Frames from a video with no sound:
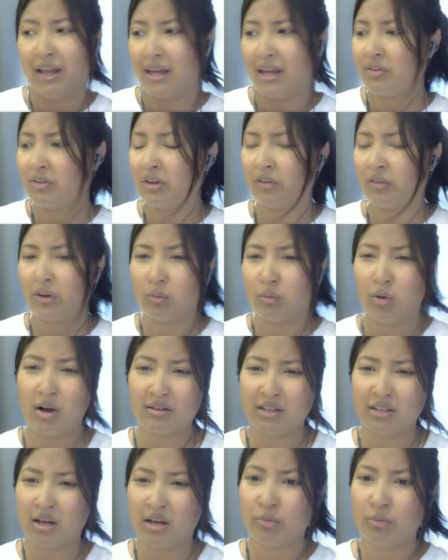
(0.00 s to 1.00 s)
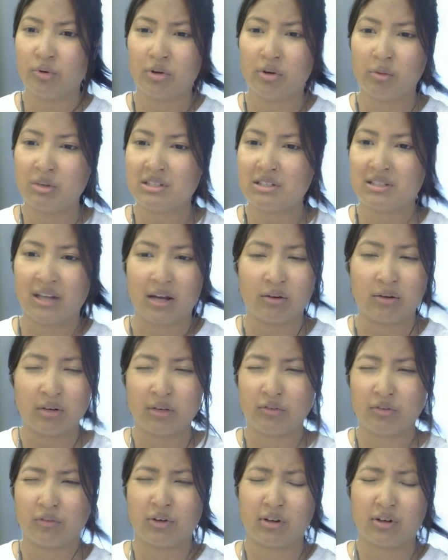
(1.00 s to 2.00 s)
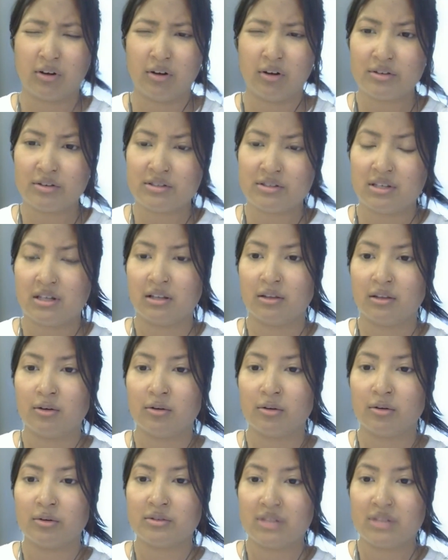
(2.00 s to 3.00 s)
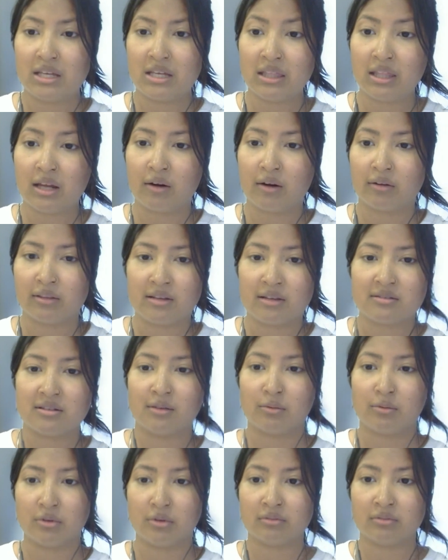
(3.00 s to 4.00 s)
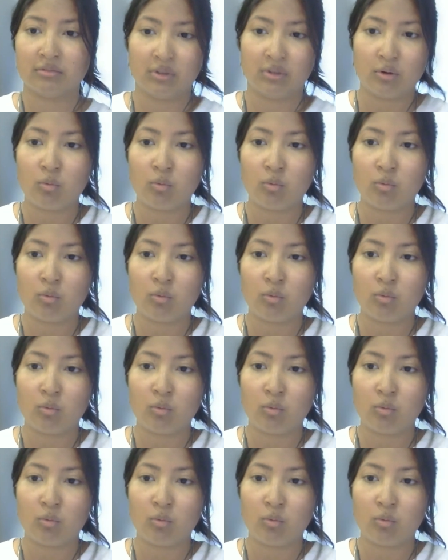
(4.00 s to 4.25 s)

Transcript: even if I had to walk down Punawiti, I don't ever recall seeing locals in there unless they were